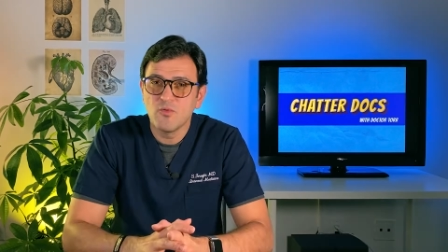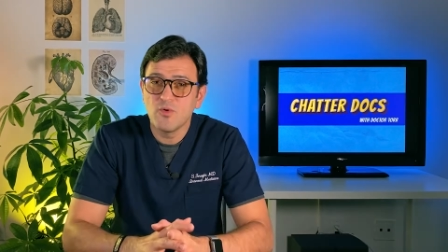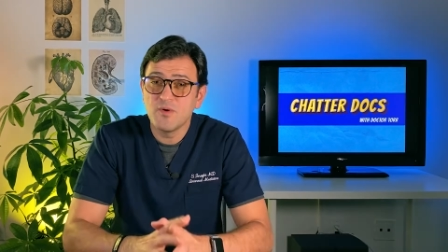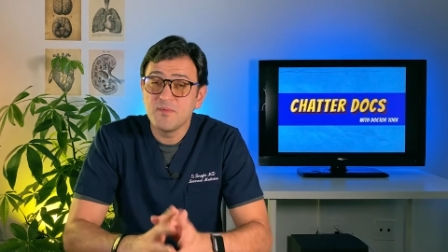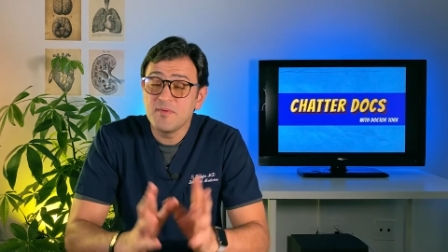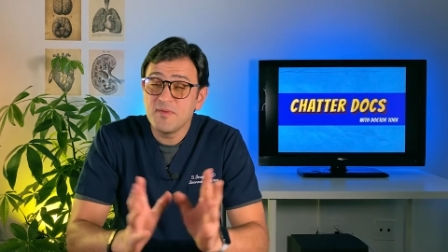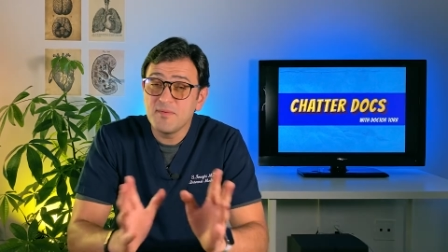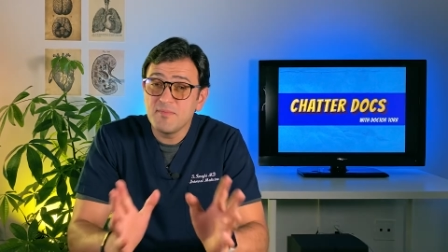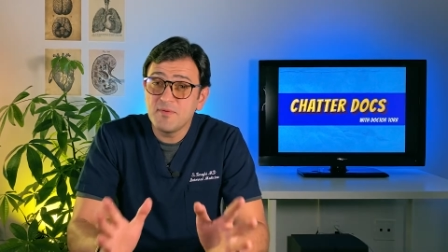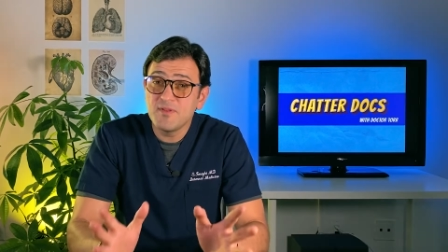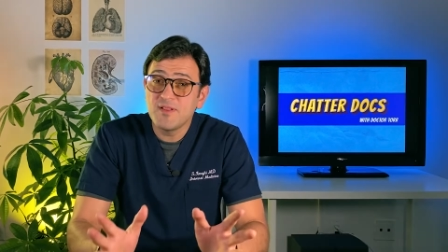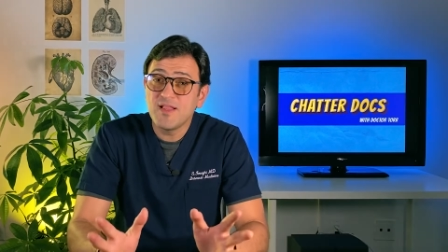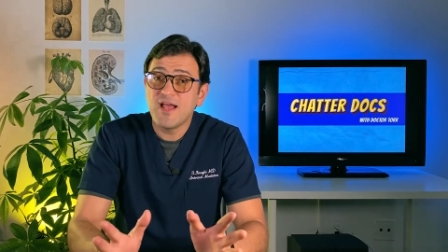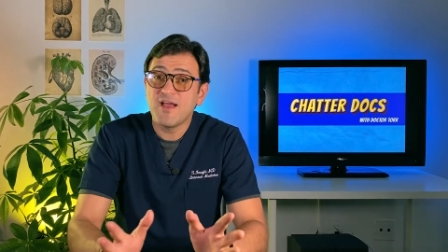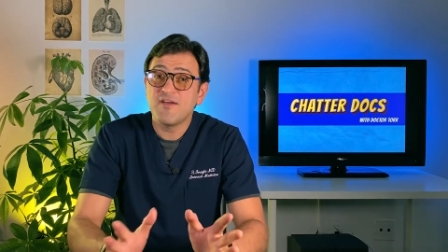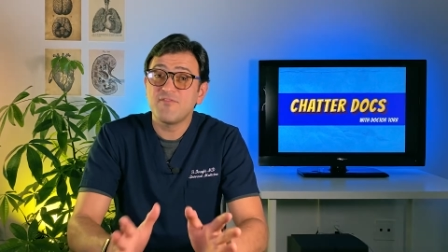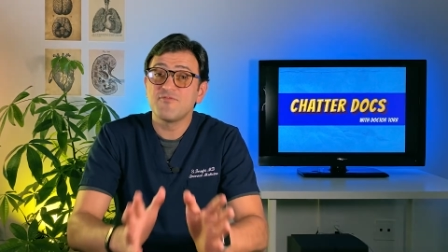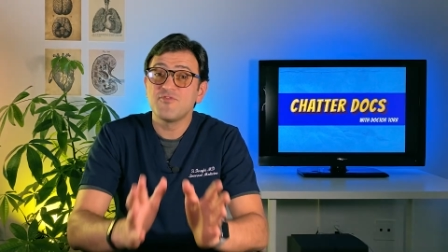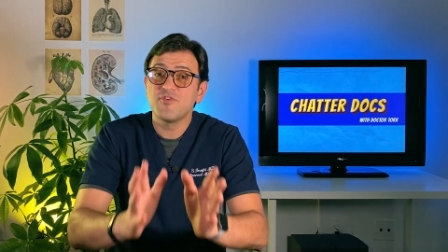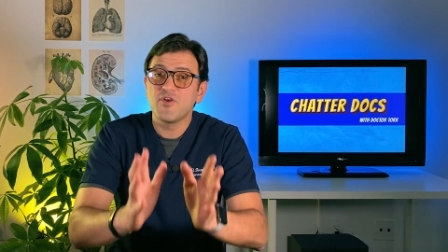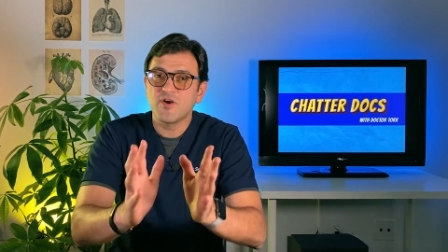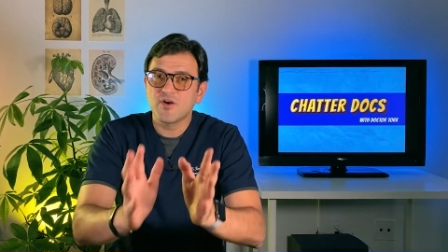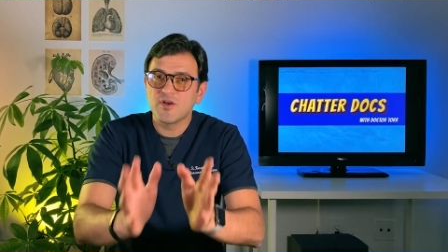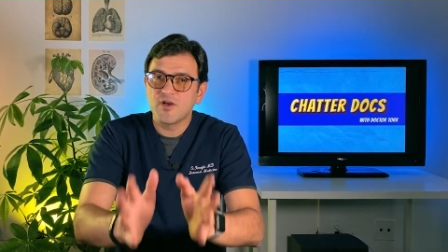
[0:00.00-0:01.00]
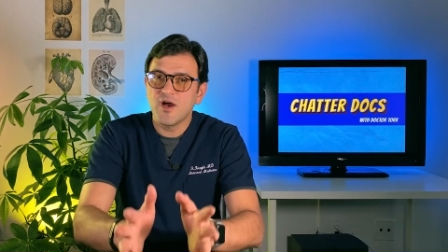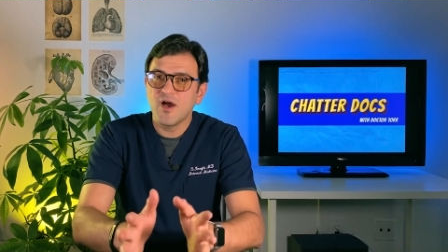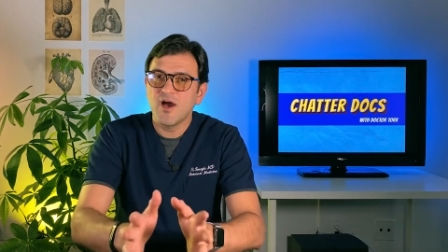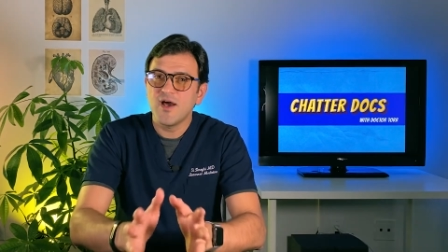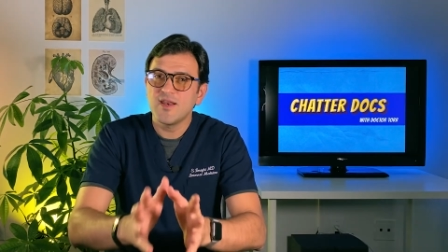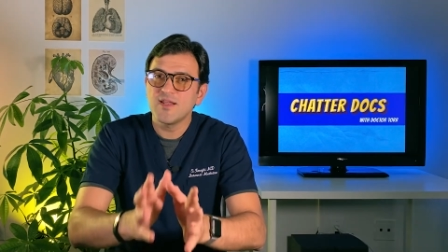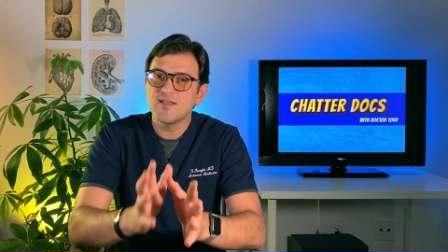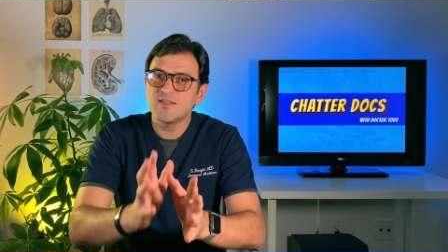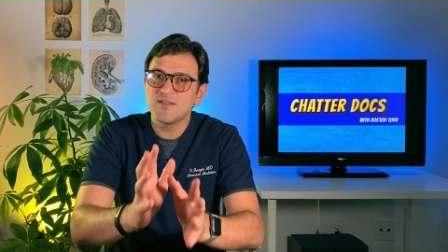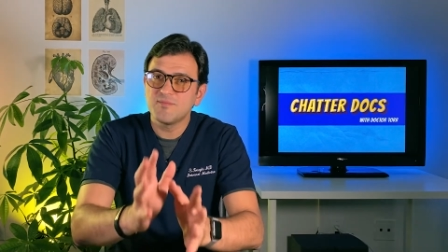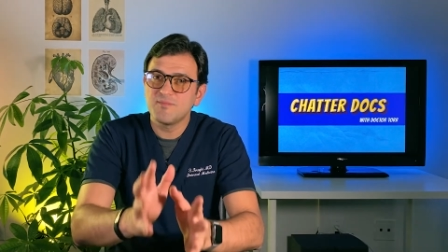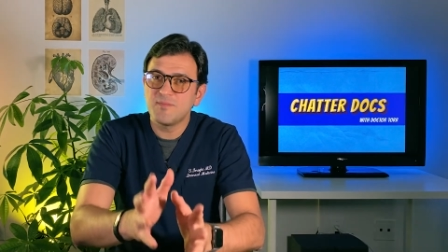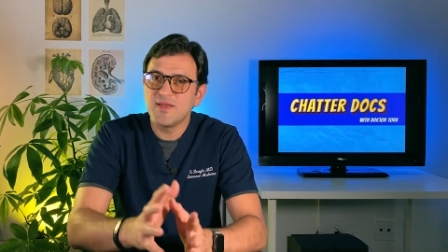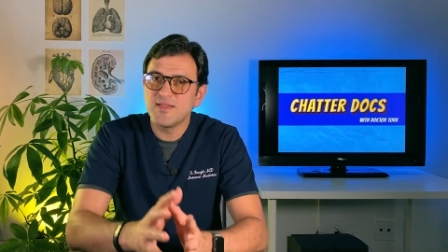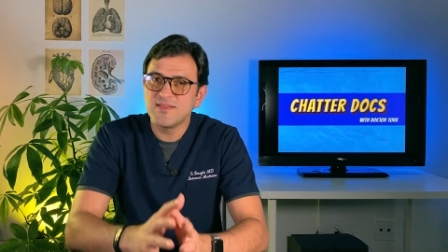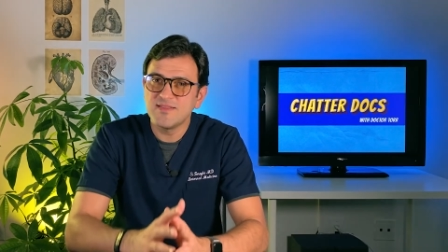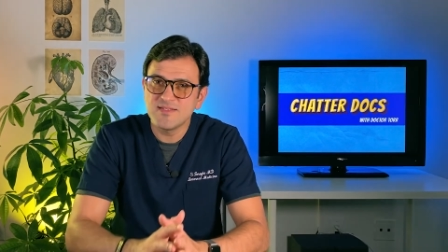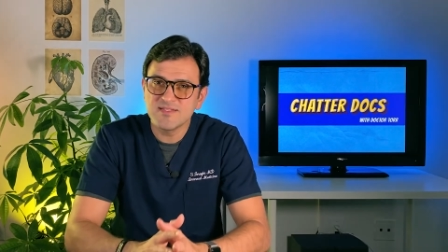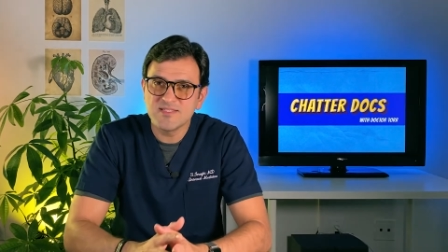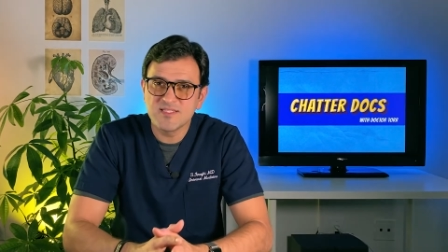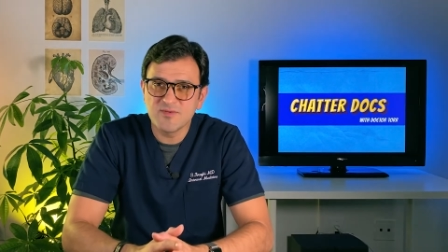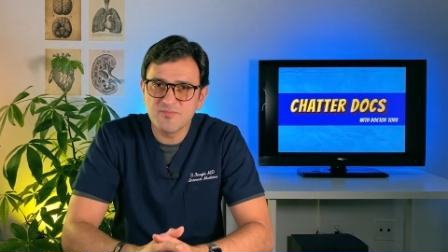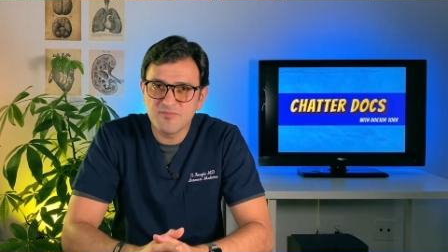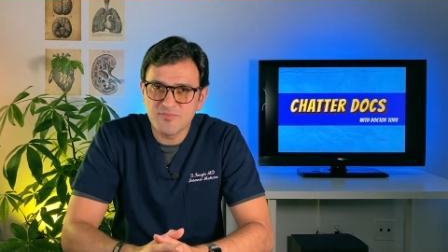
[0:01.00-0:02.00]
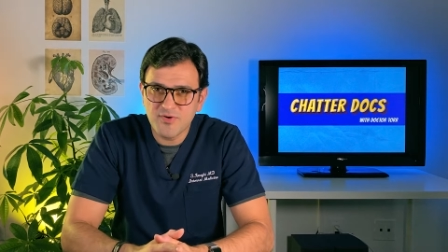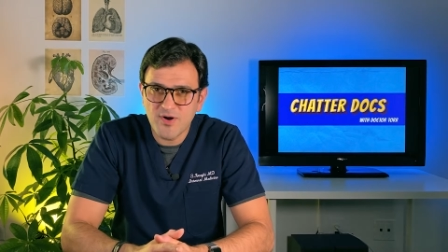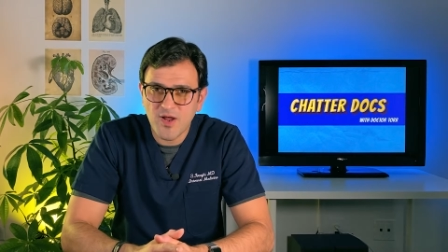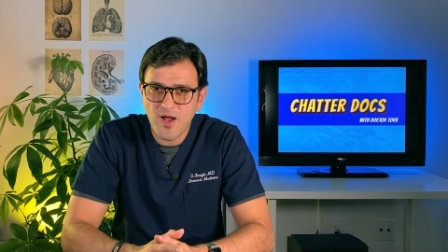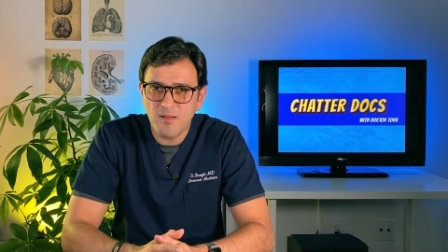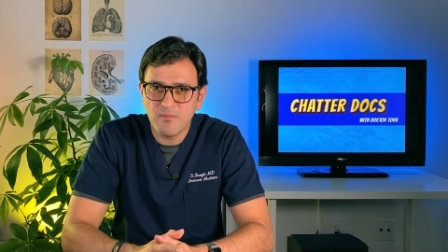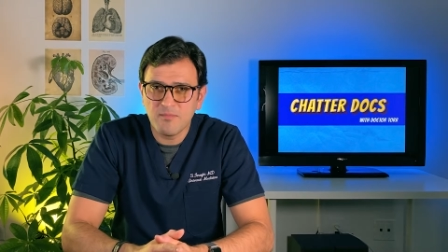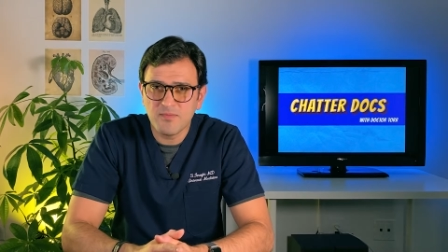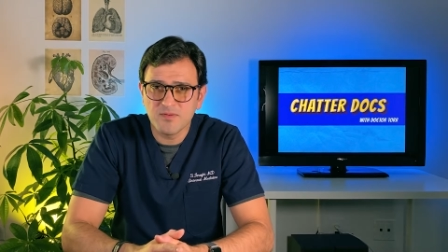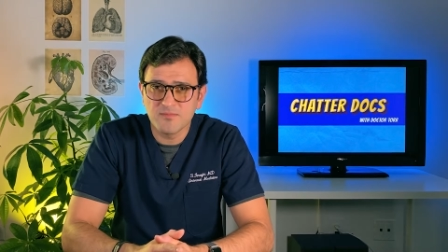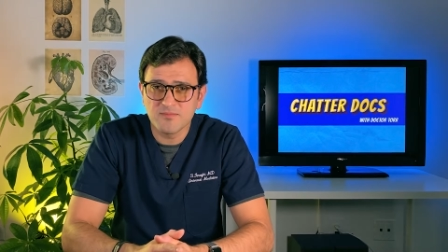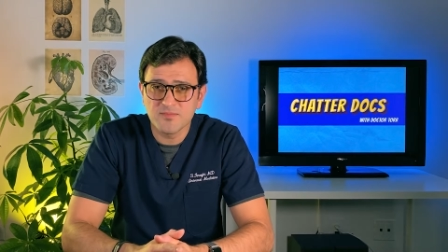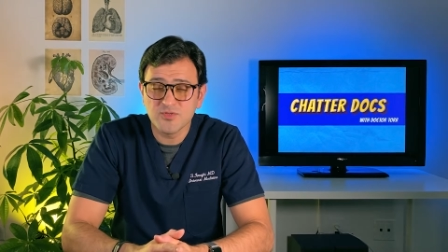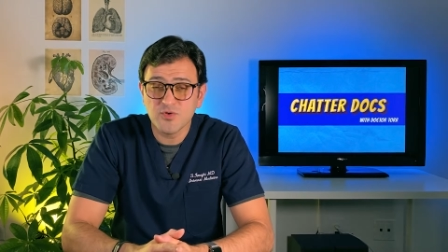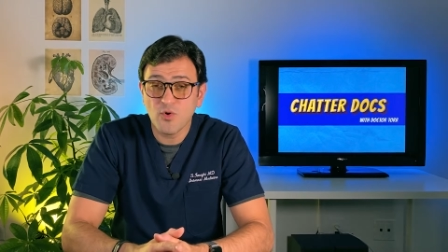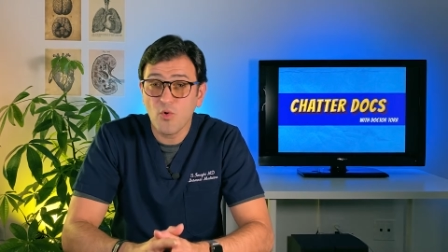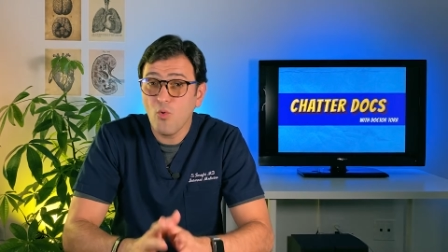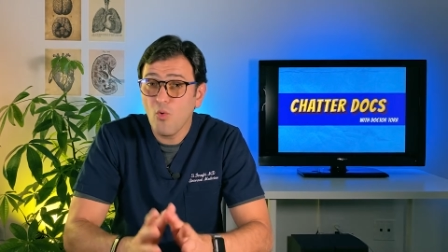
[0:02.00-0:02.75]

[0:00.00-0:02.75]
when people have narcotic dependency problems